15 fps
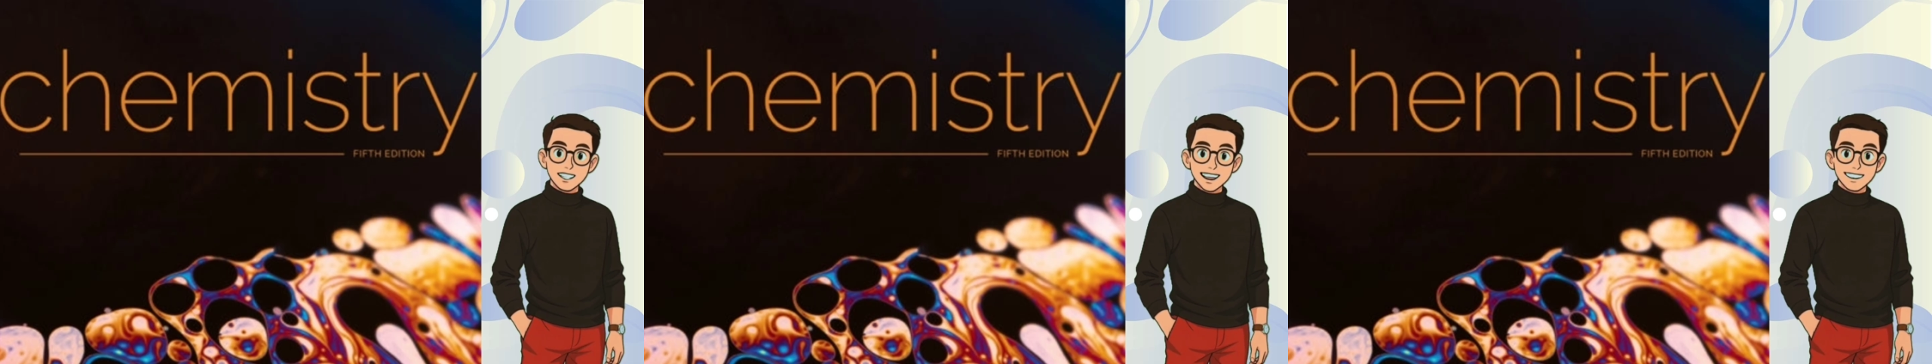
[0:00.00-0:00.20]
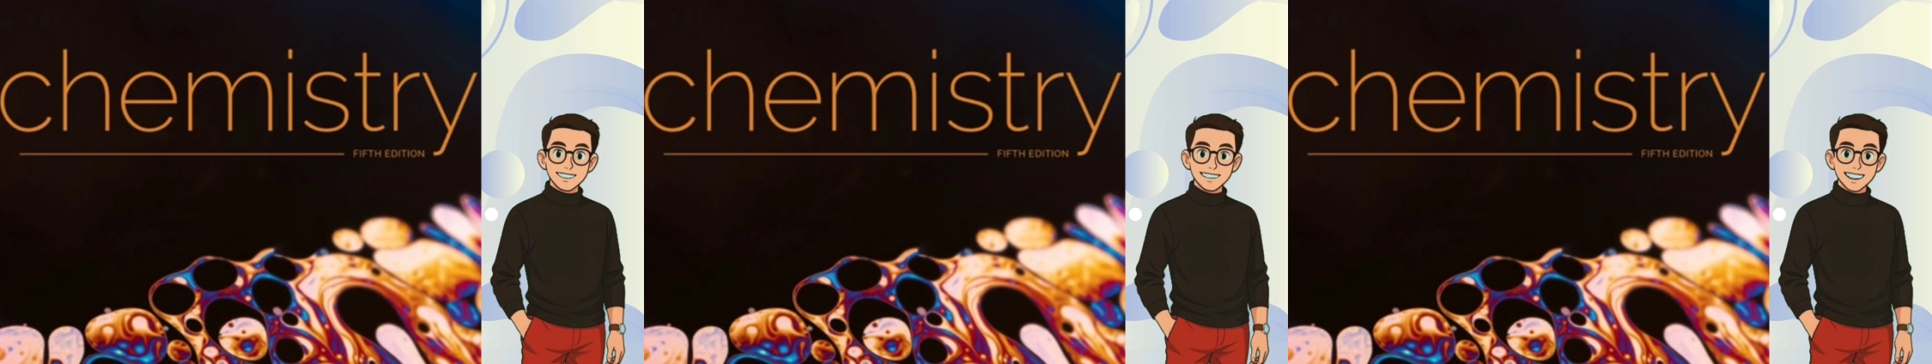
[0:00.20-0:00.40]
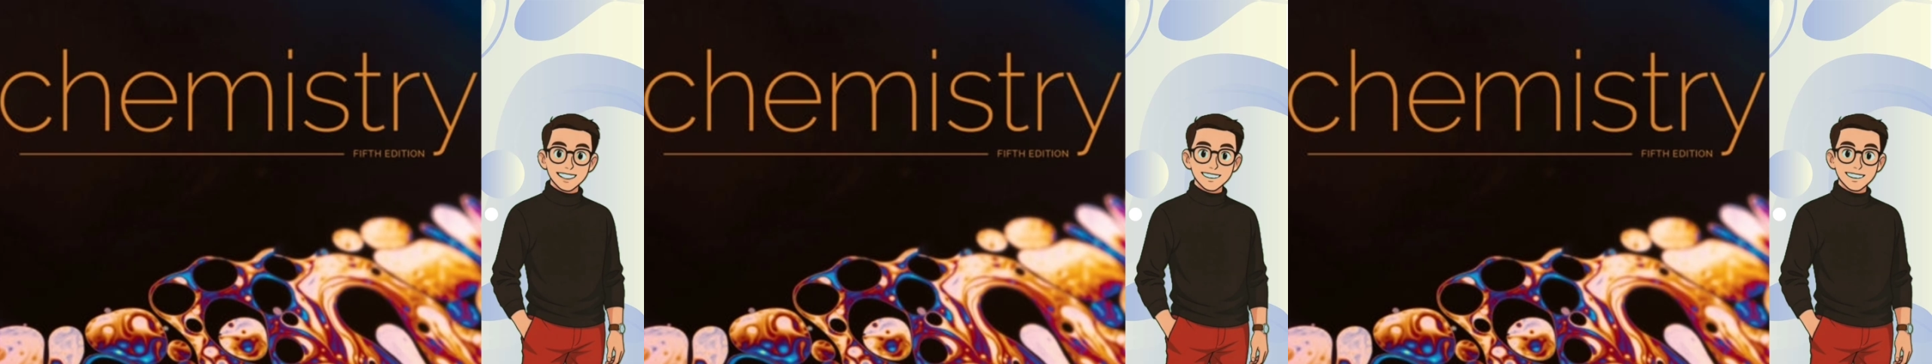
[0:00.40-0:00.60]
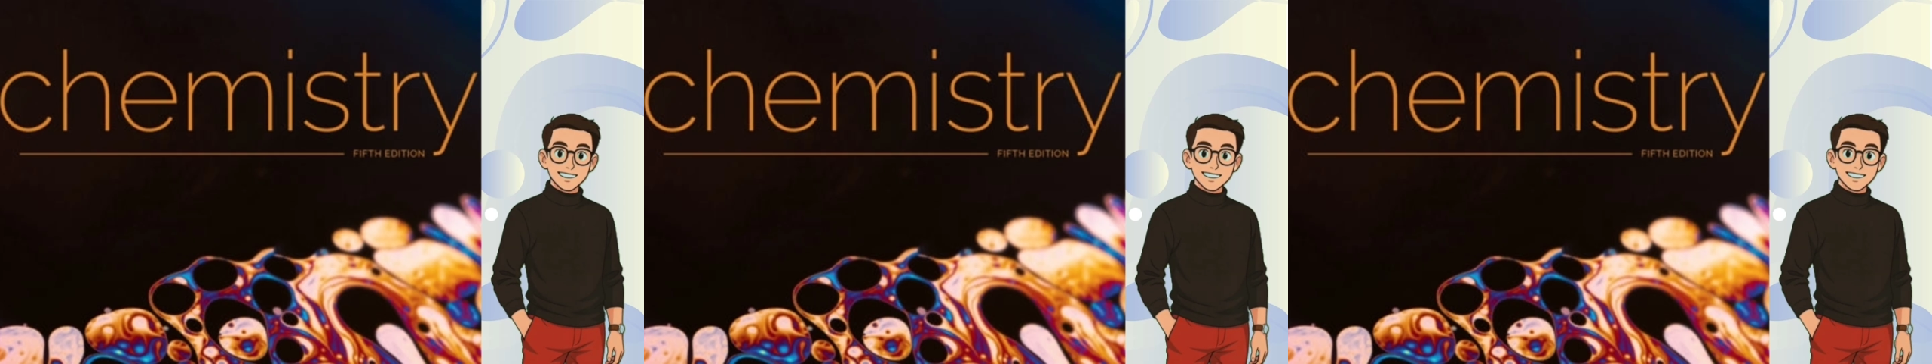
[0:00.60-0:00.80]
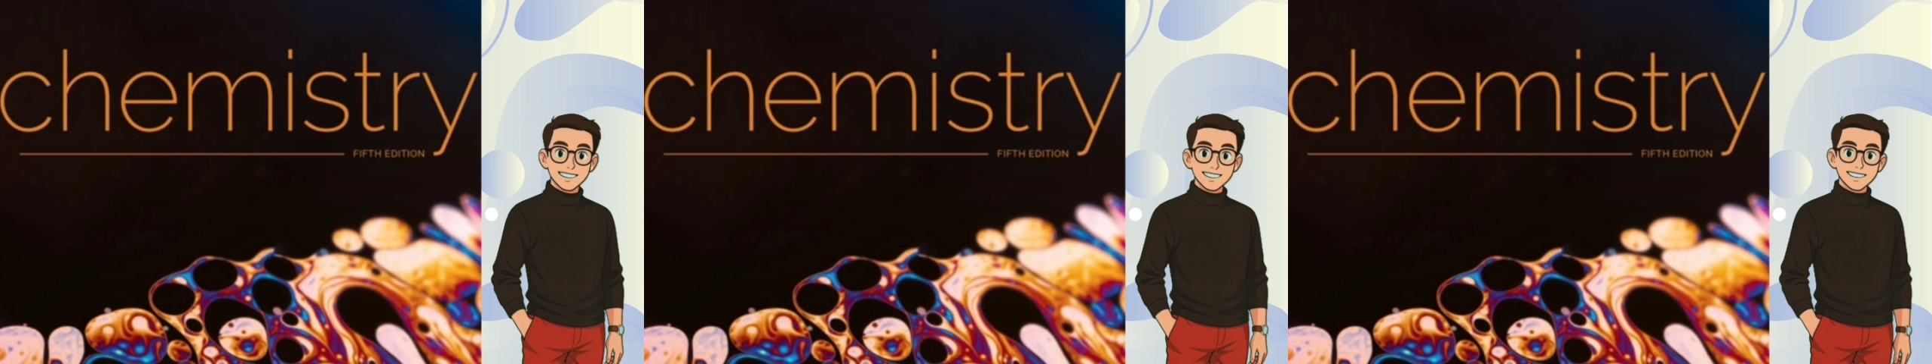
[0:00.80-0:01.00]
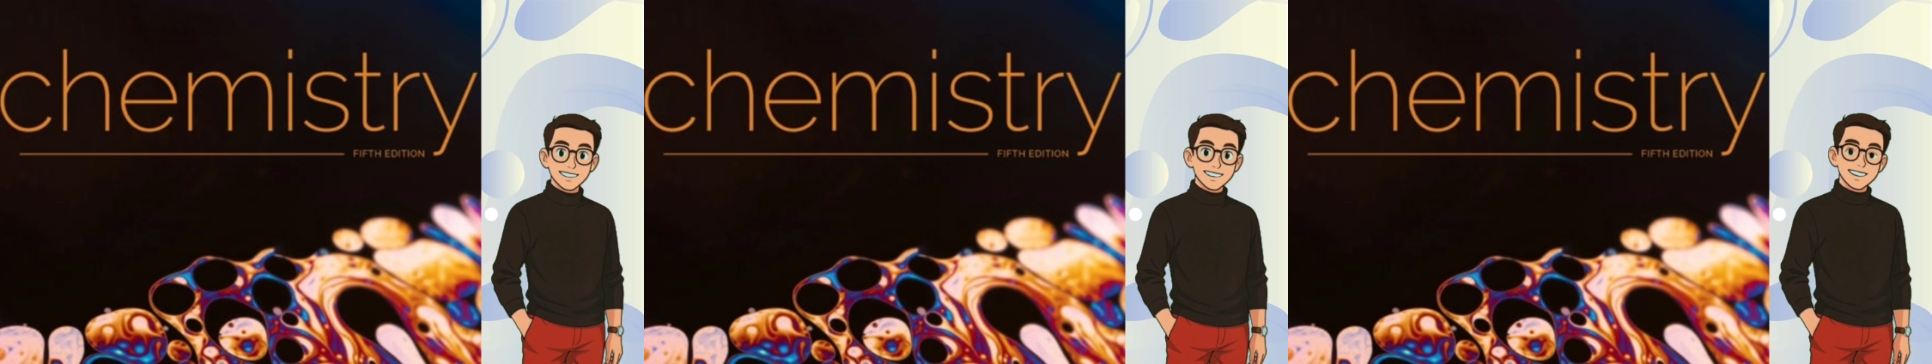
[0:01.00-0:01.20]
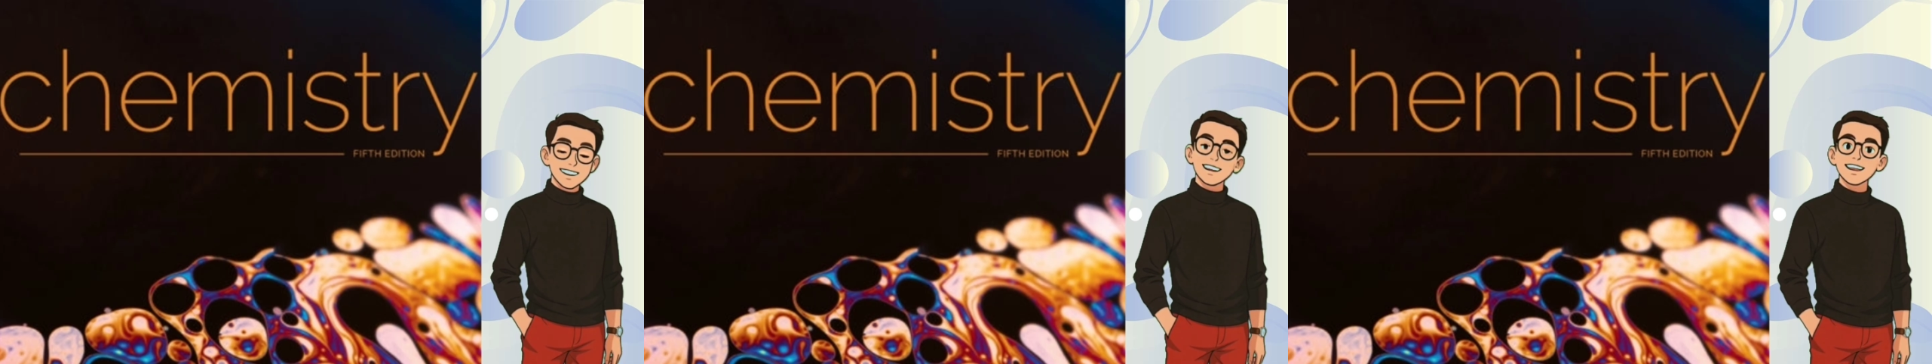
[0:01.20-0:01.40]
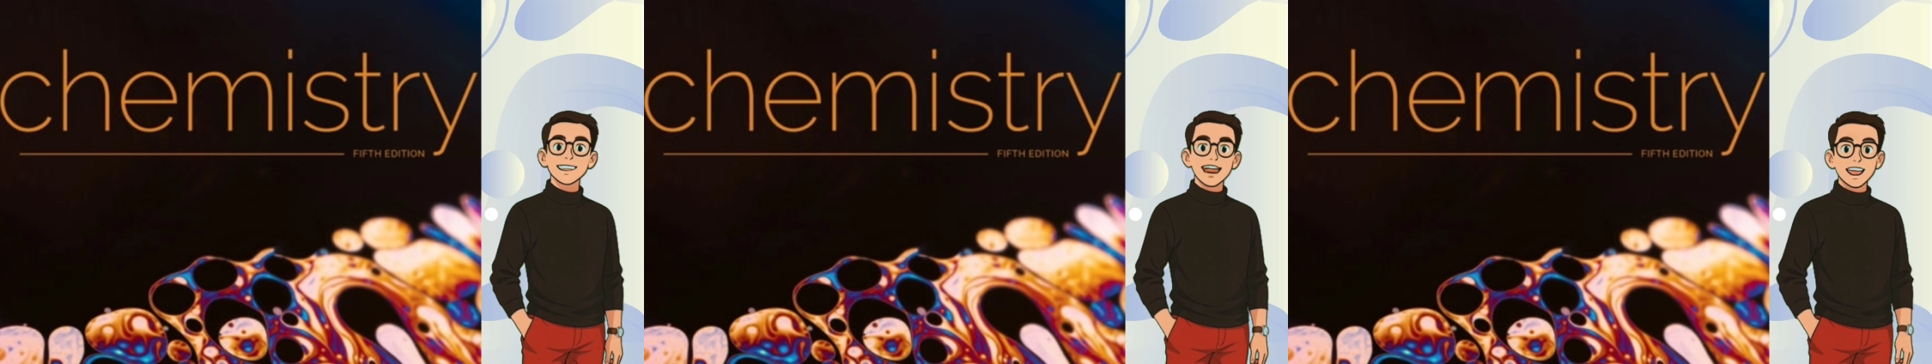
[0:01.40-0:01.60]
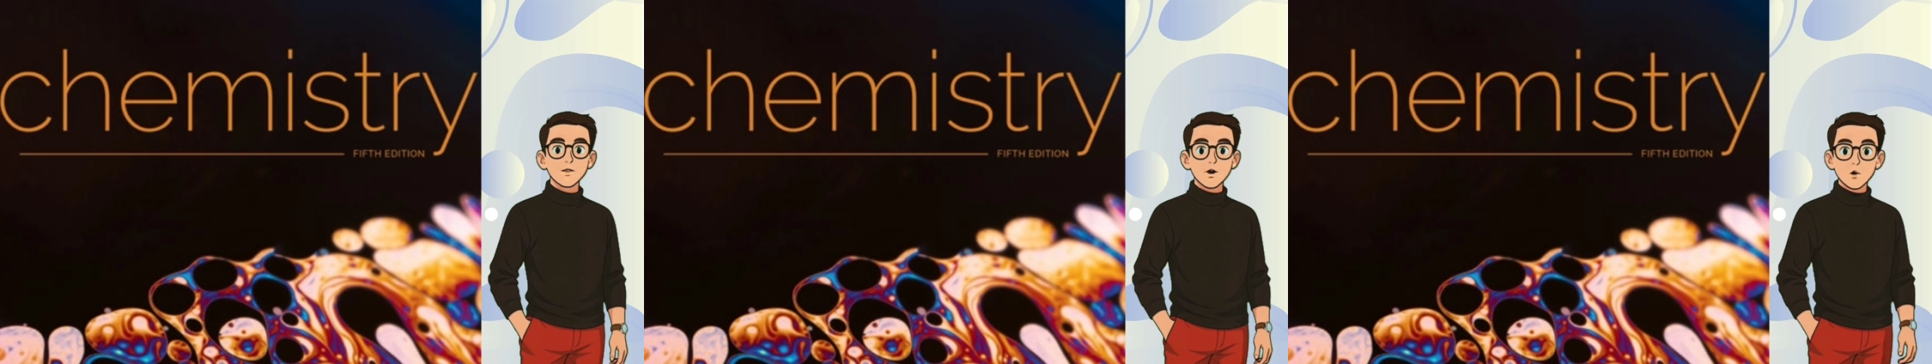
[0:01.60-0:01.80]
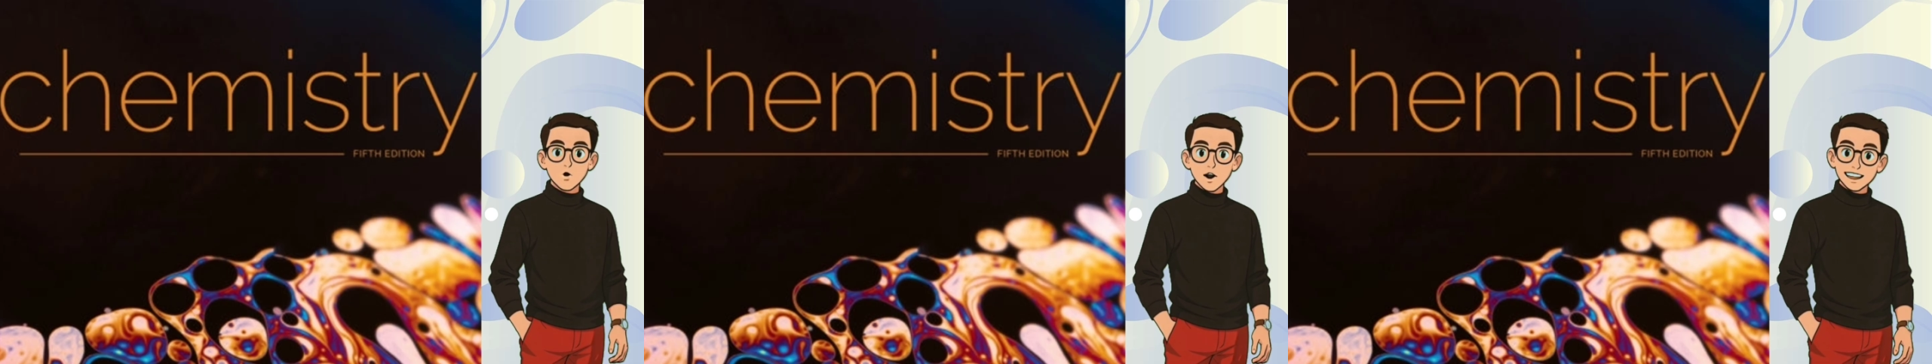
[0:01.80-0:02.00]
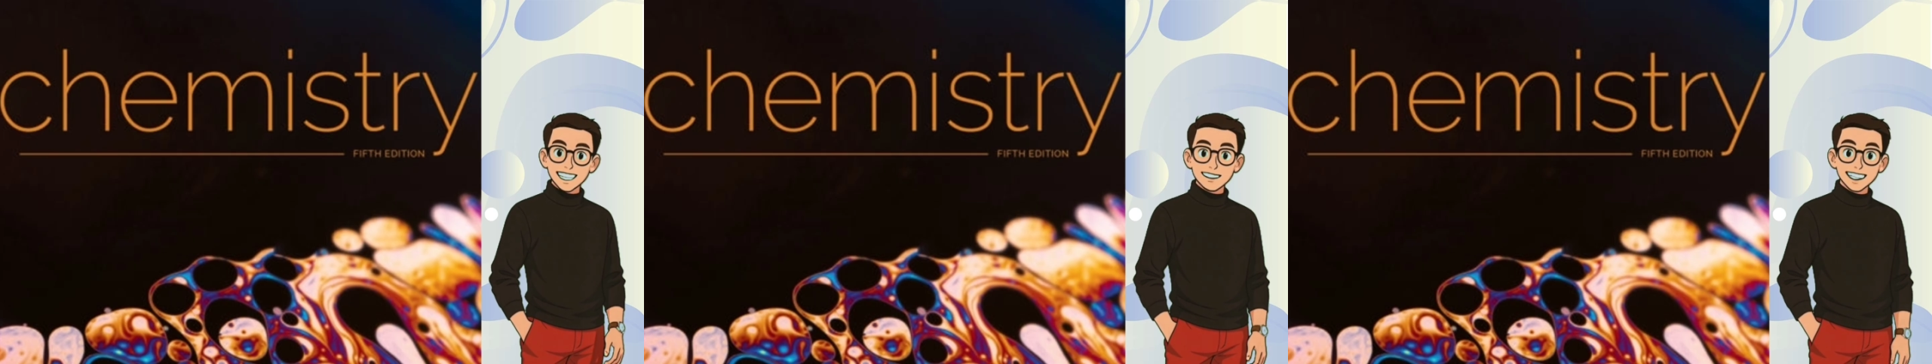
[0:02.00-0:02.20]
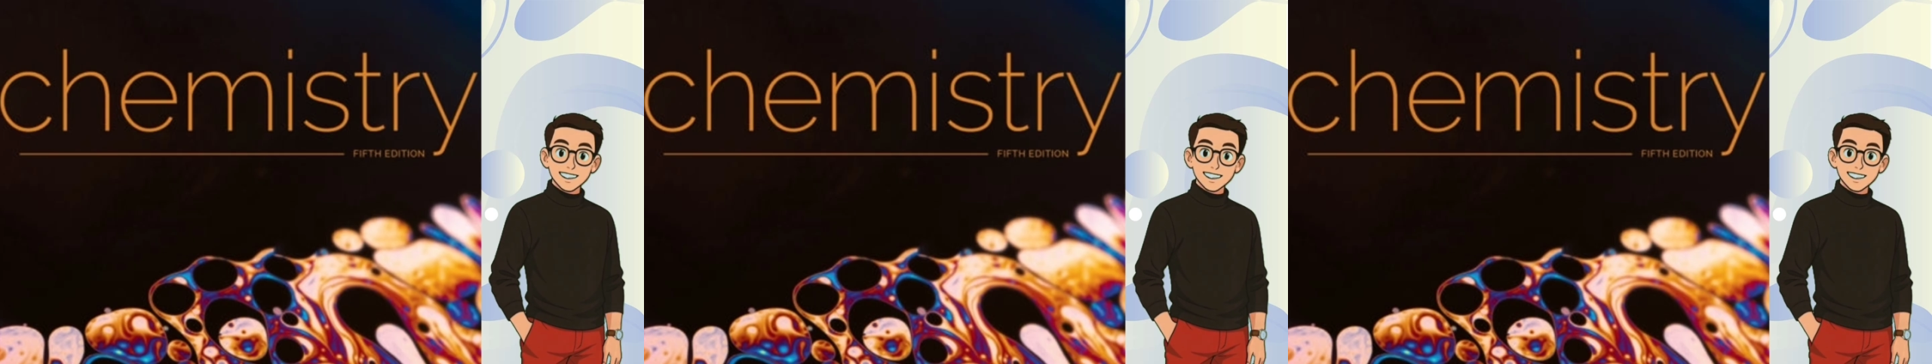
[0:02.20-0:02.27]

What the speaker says: to avoid confusion when describing